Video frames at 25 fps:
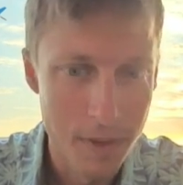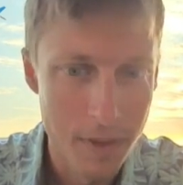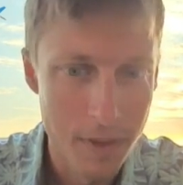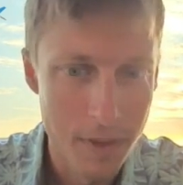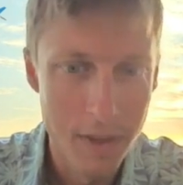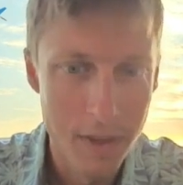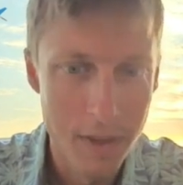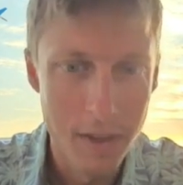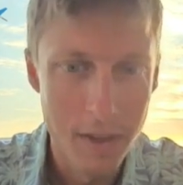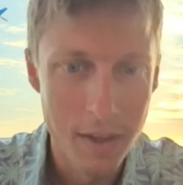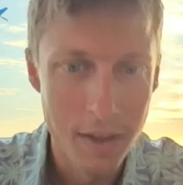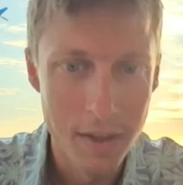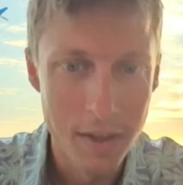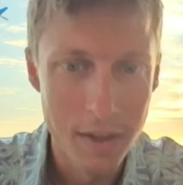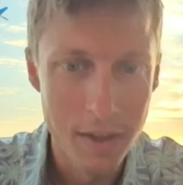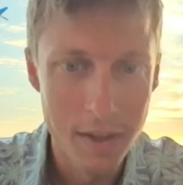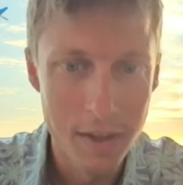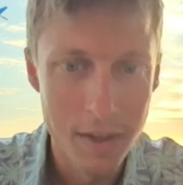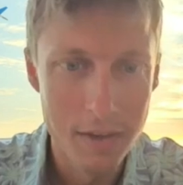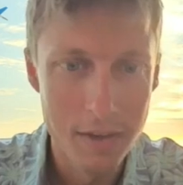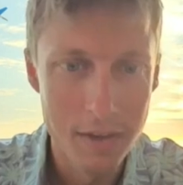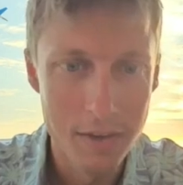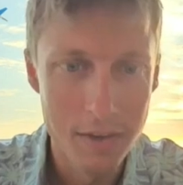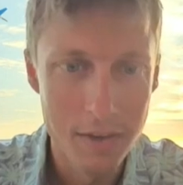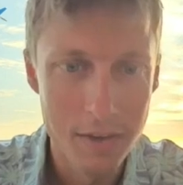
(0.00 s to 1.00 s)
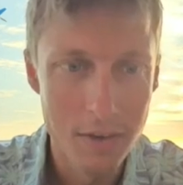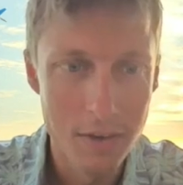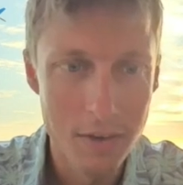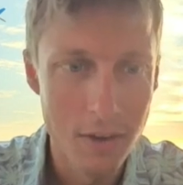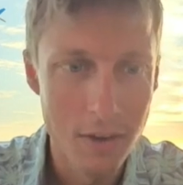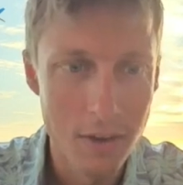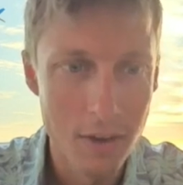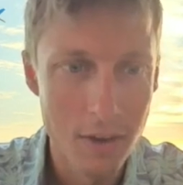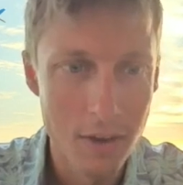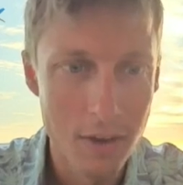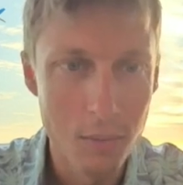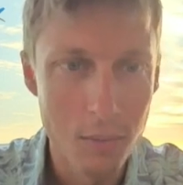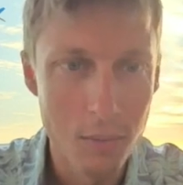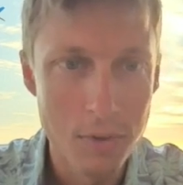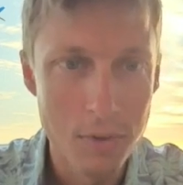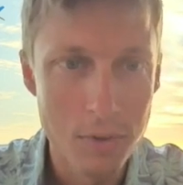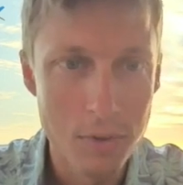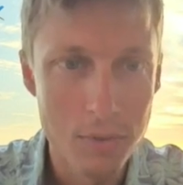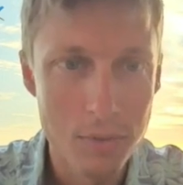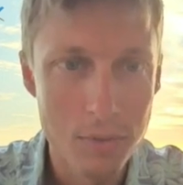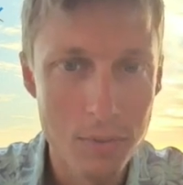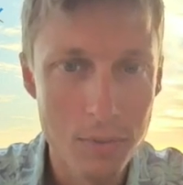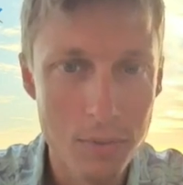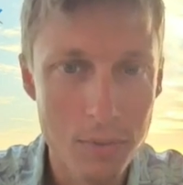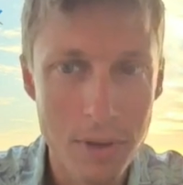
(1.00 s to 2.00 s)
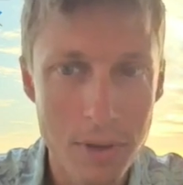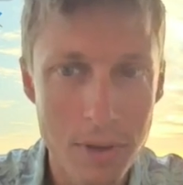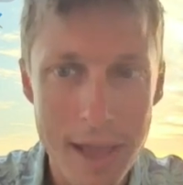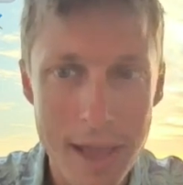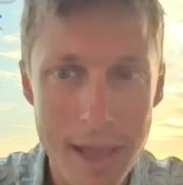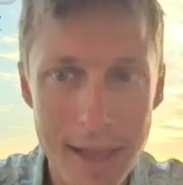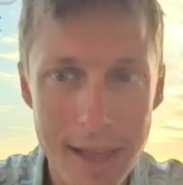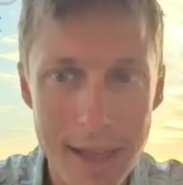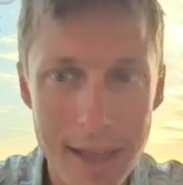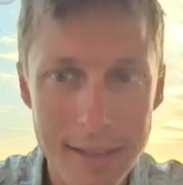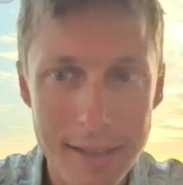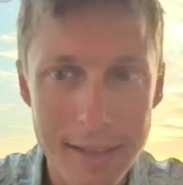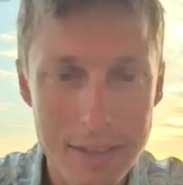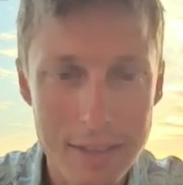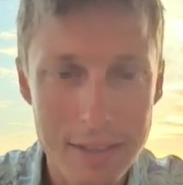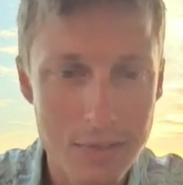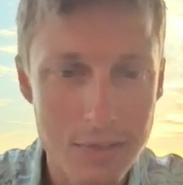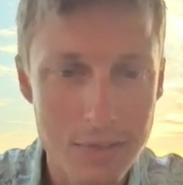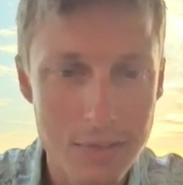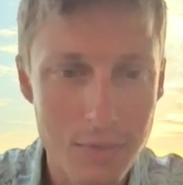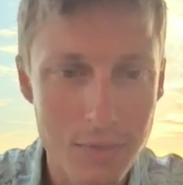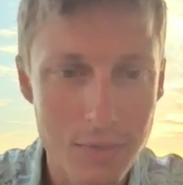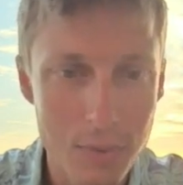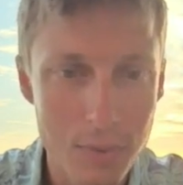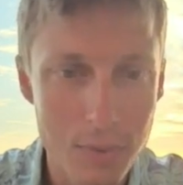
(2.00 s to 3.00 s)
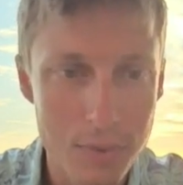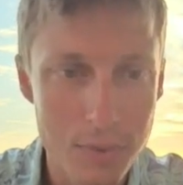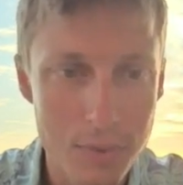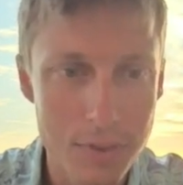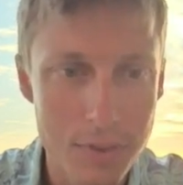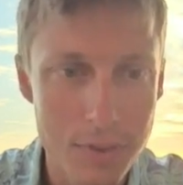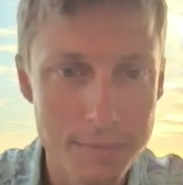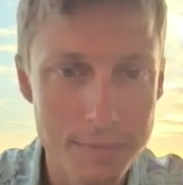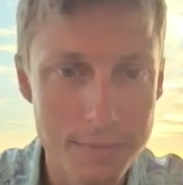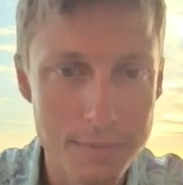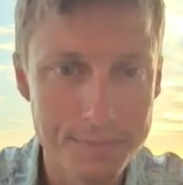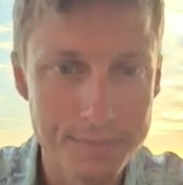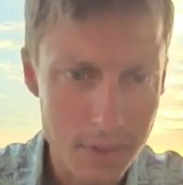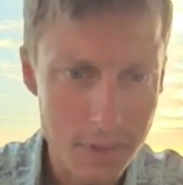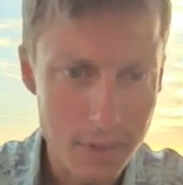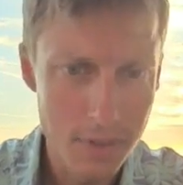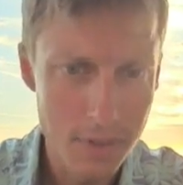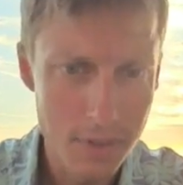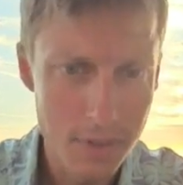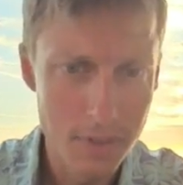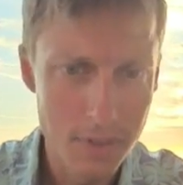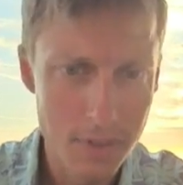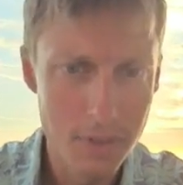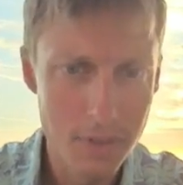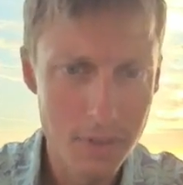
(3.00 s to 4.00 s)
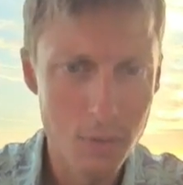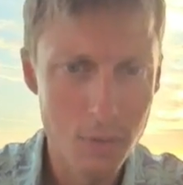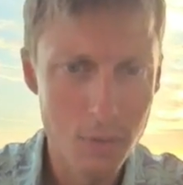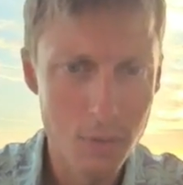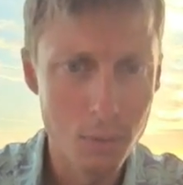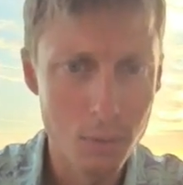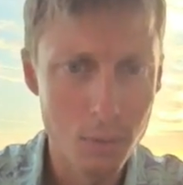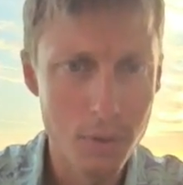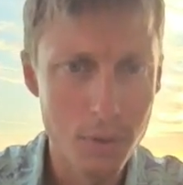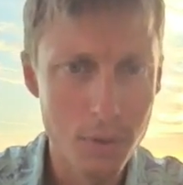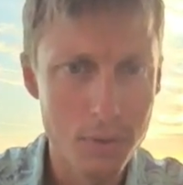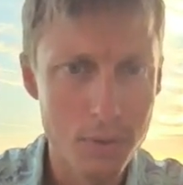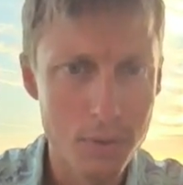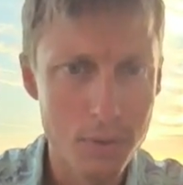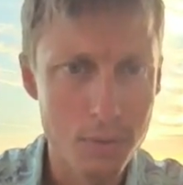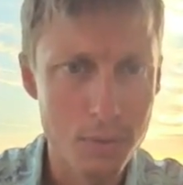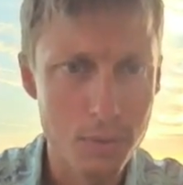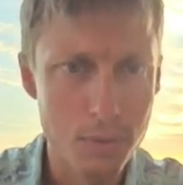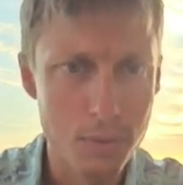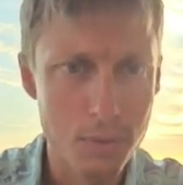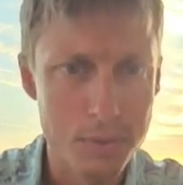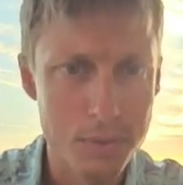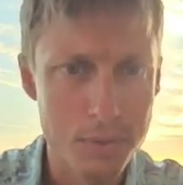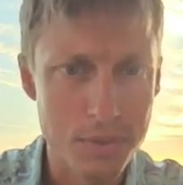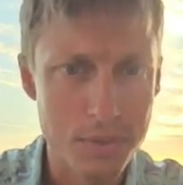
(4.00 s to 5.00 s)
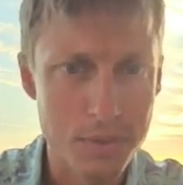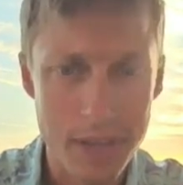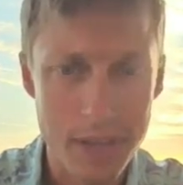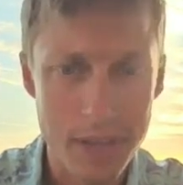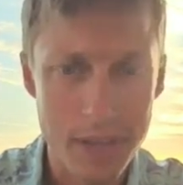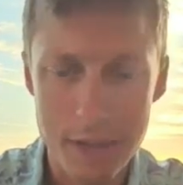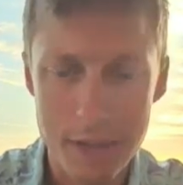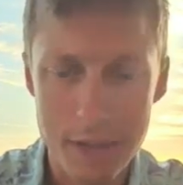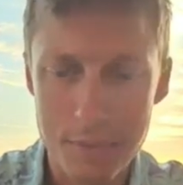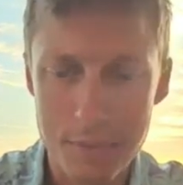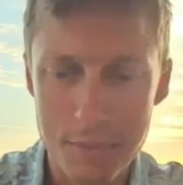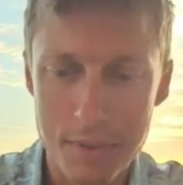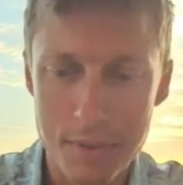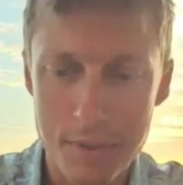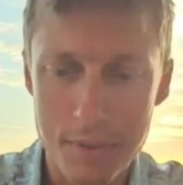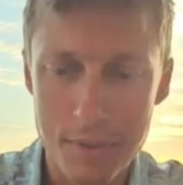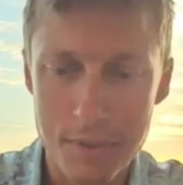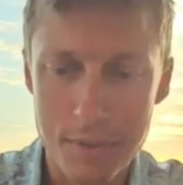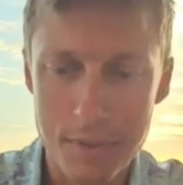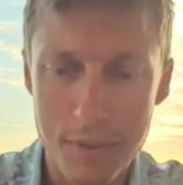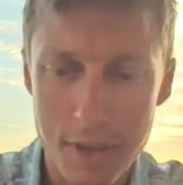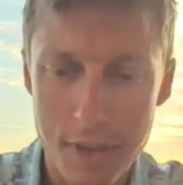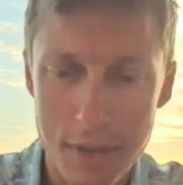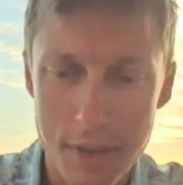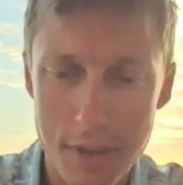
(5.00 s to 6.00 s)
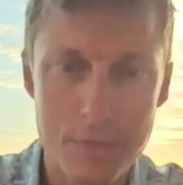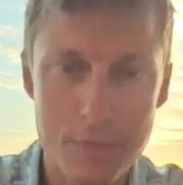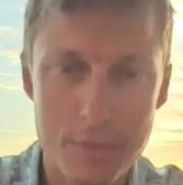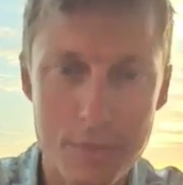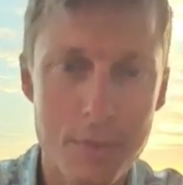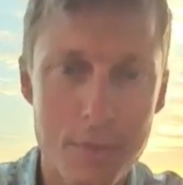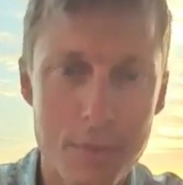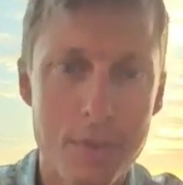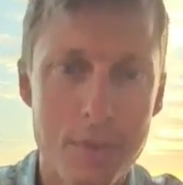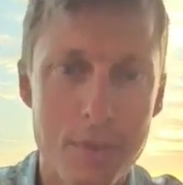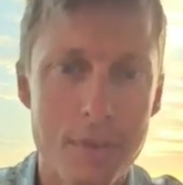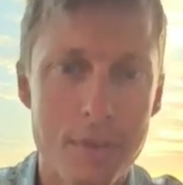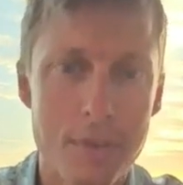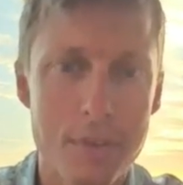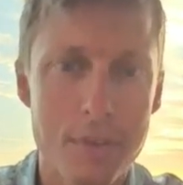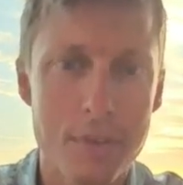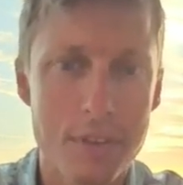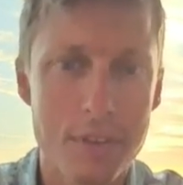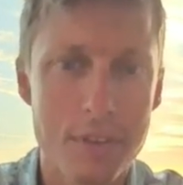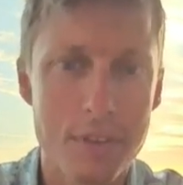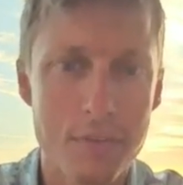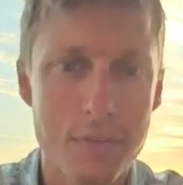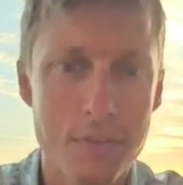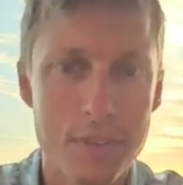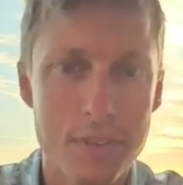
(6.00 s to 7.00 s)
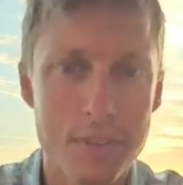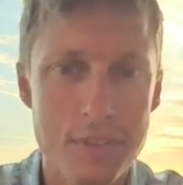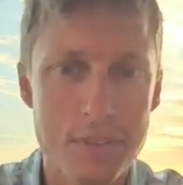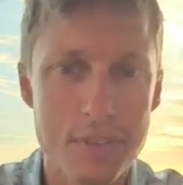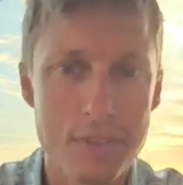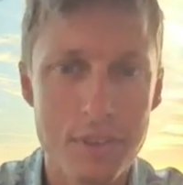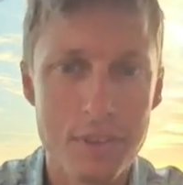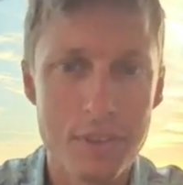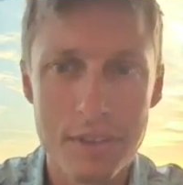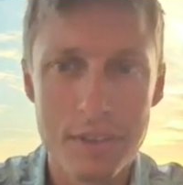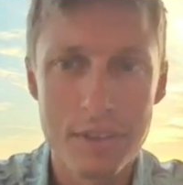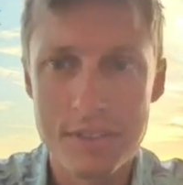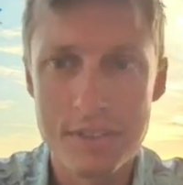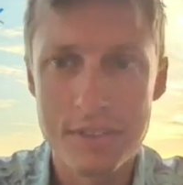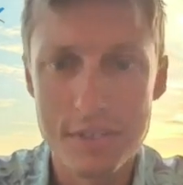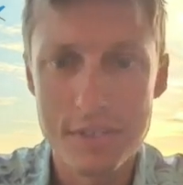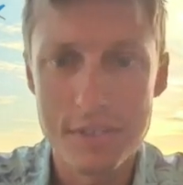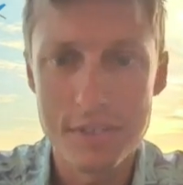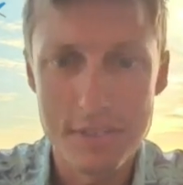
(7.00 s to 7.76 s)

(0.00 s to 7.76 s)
And when you add this folder, what's going to happen after it restarts is